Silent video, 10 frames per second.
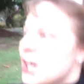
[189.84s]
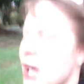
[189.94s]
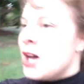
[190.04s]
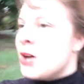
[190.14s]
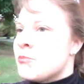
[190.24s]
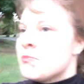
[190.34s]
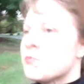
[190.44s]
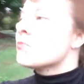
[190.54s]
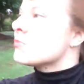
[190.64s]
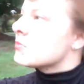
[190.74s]

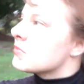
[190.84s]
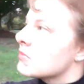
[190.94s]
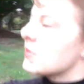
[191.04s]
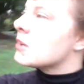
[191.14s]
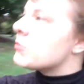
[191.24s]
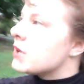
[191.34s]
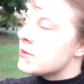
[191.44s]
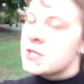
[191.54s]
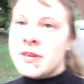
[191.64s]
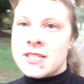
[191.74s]
but it
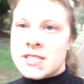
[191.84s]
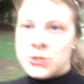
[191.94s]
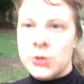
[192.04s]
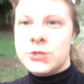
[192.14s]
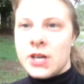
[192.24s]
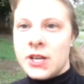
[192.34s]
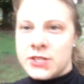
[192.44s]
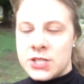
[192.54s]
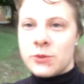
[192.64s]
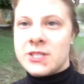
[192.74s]
was because I told Dawn
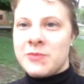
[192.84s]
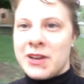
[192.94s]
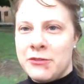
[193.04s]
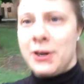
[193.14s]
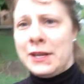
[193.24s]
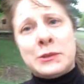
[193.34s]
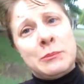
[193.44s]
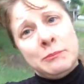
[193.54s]
that she wasn't my friend.